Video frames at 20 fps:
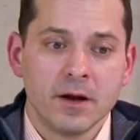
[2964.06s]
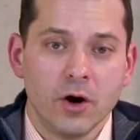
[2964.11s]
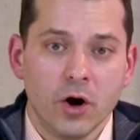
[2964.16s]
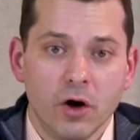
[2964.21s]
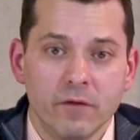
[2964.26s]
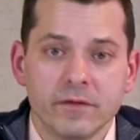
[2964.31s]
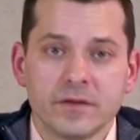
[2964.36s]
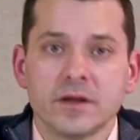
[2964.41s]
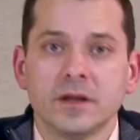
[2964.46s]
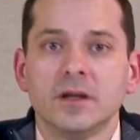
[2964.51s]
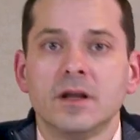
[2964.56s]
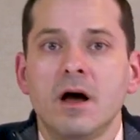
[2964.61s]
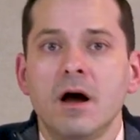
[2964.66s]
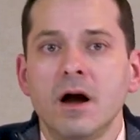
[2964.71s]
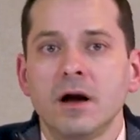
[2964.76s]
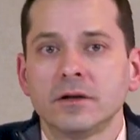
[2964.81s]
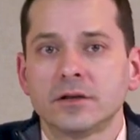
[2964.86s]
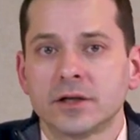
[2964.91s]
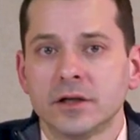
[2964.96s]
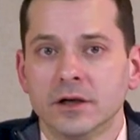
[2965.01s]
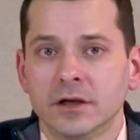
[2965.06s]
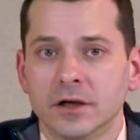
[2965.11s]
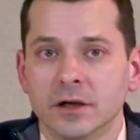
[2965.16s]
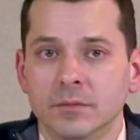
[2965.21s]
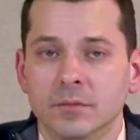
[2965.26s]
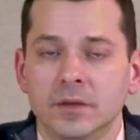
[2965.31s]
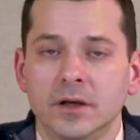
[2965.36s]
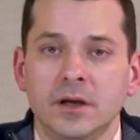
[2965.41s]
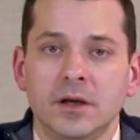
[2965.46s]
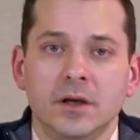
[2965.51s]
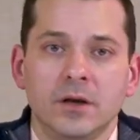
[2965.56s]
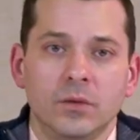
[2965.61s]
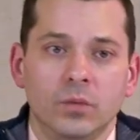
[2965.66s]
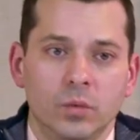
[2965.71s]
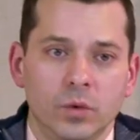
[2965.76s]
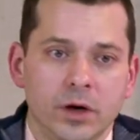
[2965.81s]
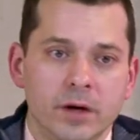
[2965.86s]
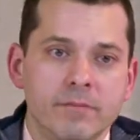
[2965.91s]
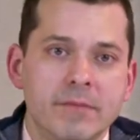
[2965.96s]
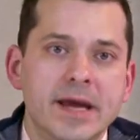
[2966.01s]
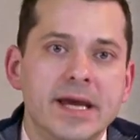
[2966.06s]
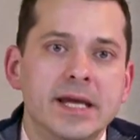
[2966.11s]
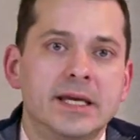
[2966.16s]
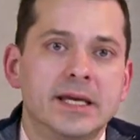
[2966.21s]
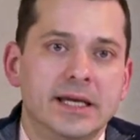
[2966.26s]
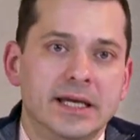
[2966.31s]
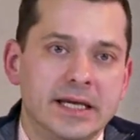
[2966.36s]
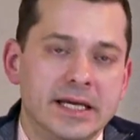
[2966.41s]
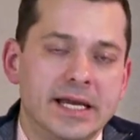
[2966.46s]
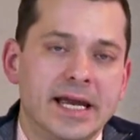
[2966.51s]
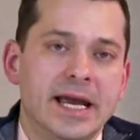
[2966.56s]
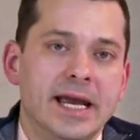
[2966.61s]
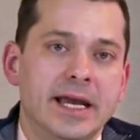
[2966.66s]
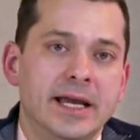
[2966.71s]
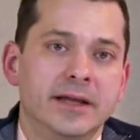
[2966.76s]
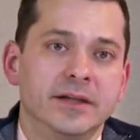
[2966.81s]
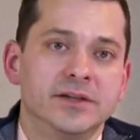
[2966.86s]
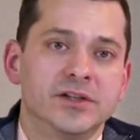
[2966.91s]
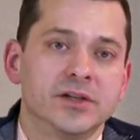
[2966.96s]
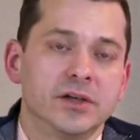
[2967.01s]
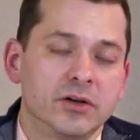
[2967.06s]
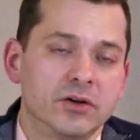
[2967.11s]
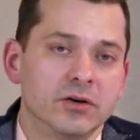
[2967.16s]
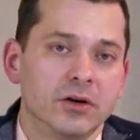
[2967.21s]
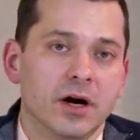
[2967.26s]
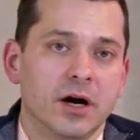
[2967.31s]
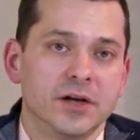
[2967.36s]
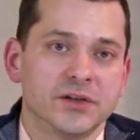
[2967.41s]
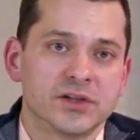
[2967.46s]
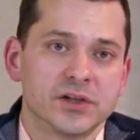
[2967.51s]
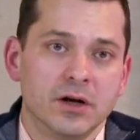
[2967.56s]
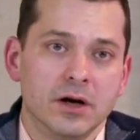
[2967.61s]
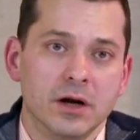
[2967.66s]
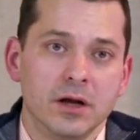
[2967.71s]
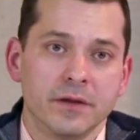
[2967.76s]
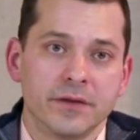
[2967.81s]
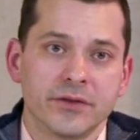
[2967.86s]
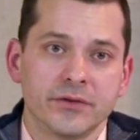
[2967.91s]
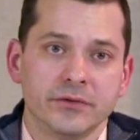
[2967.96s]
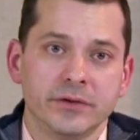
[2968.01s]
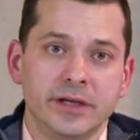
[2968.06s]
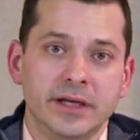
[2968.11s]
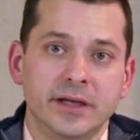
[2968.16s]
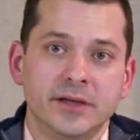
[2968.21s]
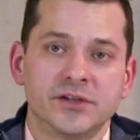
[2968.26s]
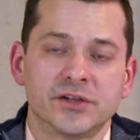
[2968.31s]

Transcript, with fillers: Over the long term, we're making gains across all three.